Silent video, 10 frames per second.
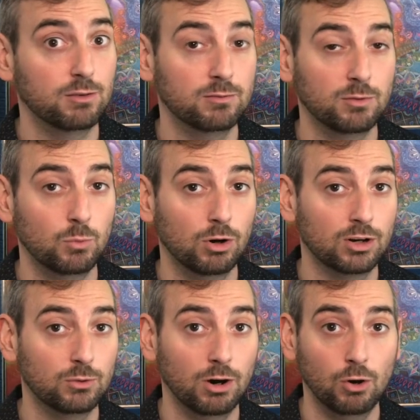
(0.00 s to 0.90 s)
from work
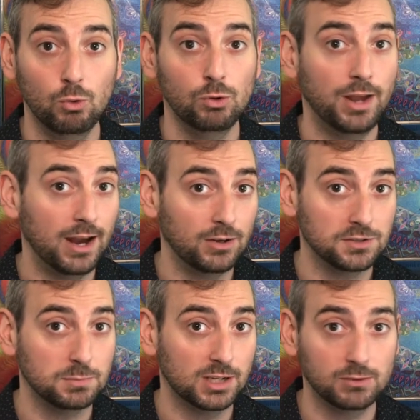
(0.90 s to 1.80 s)
to our old house
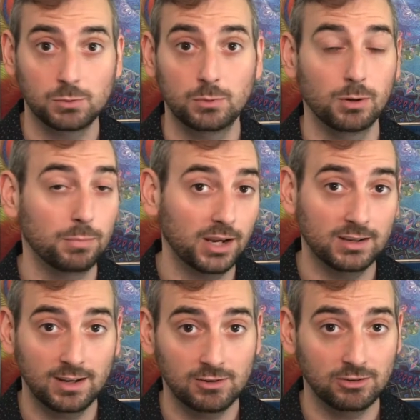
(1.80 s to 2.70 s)
because we weren't paying
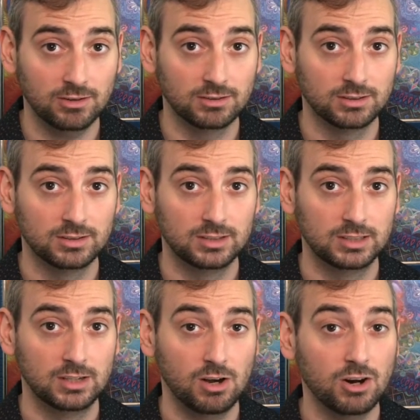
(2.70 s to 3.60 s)
attention.
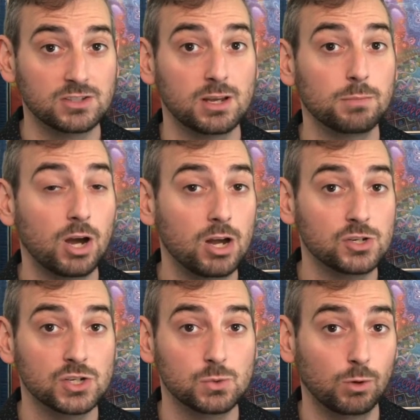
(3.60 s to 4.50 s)
Our
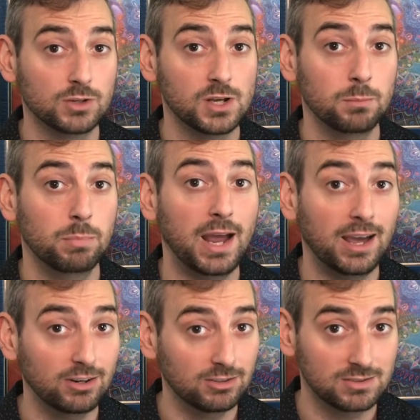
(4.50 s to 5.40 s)
subconscious works on
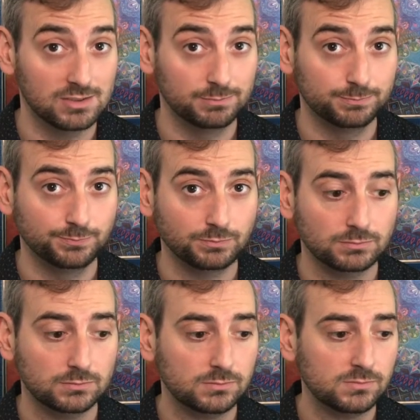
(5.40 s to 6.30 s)
patterns.
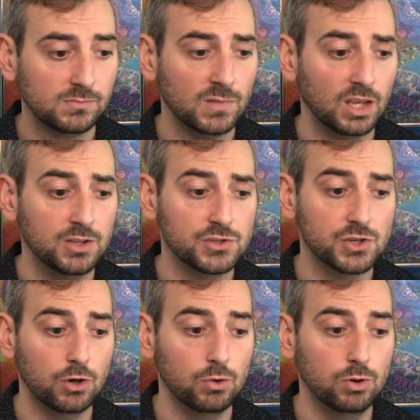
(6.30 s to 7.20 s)
And
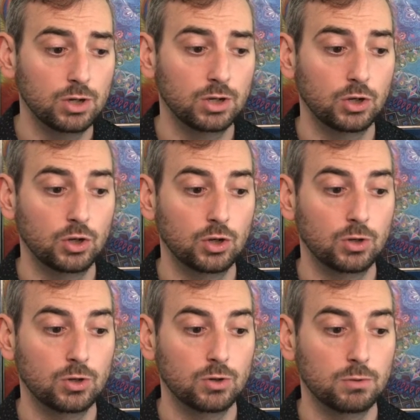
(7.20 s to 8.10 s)
so
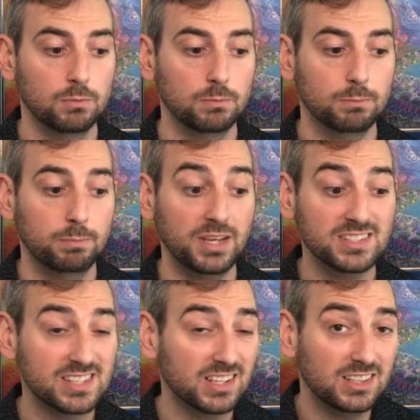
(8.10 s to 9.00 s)

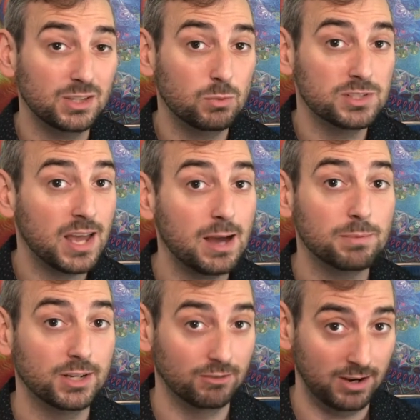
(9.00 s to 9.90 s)
basically what's
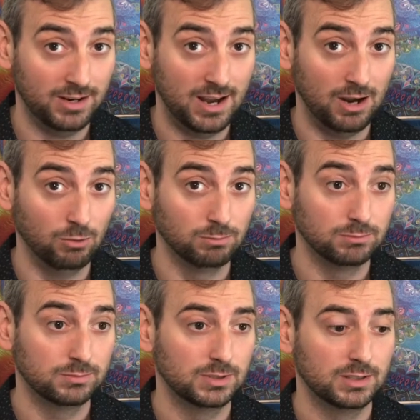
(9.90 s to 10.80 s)
happening right now
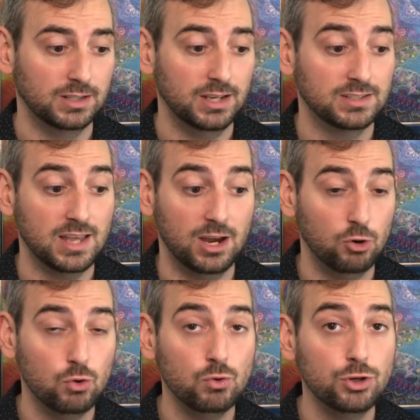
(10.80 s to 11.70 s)
is that
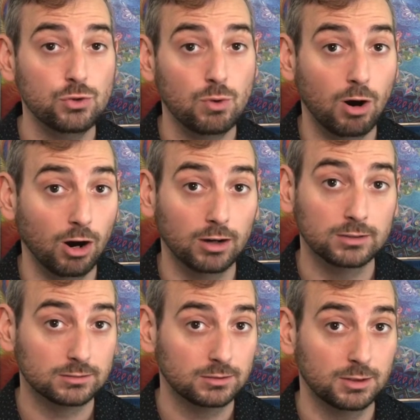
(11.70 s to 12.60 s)
who you are,
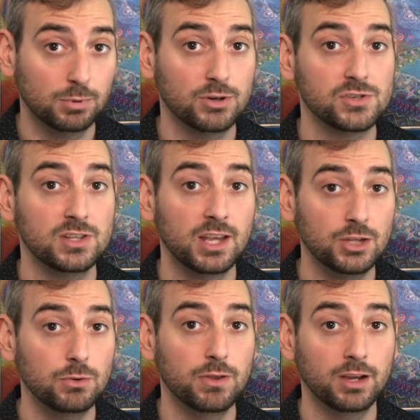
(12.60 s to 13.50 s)
the person that you
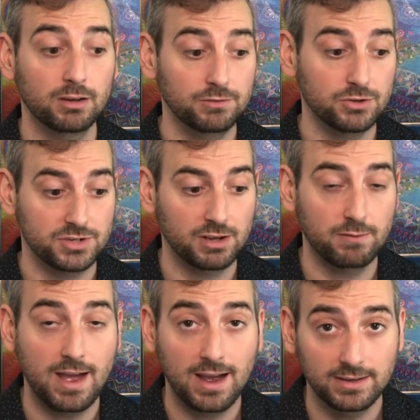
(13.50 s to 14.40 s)
think of yourself
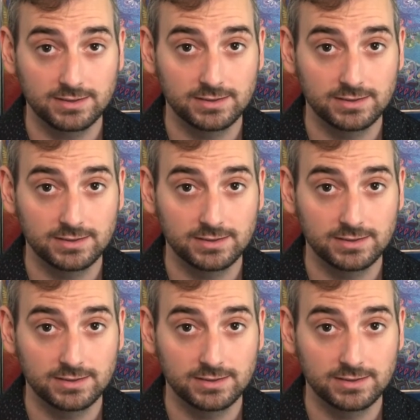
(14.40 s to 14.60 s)
as,